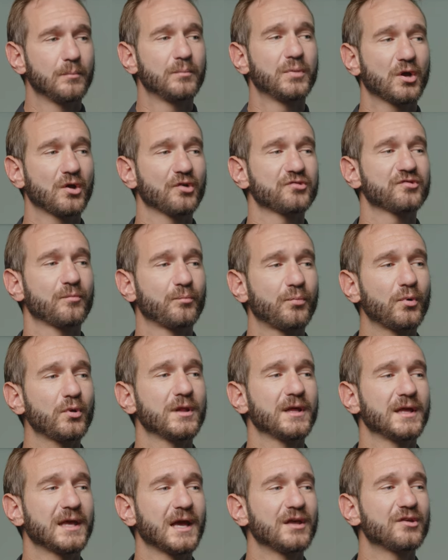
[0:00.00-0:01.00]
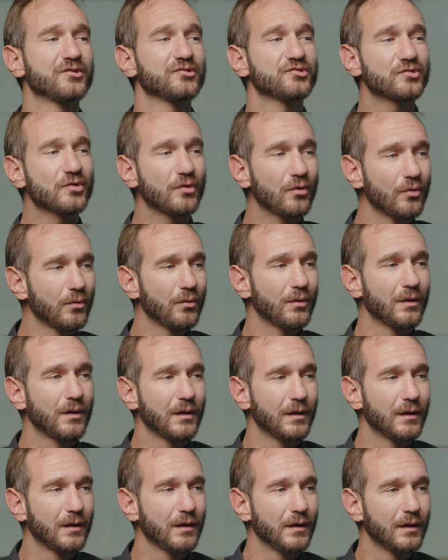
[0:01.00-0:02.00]
because of bullying at your school.
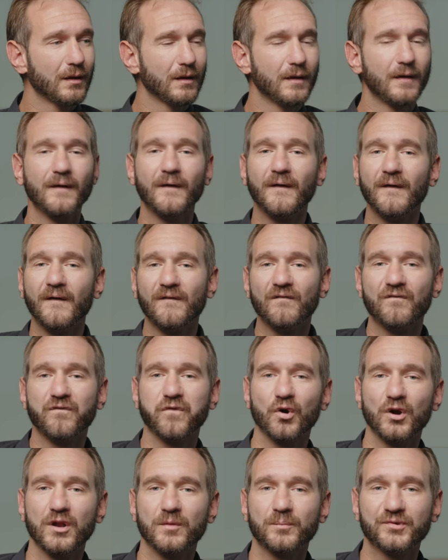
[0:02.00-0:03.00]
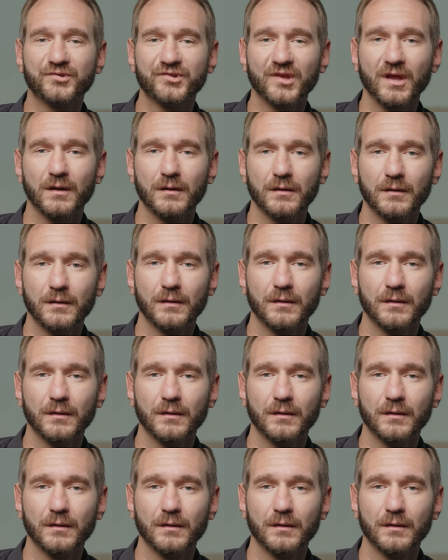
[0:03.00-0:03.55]
Mm. 40%.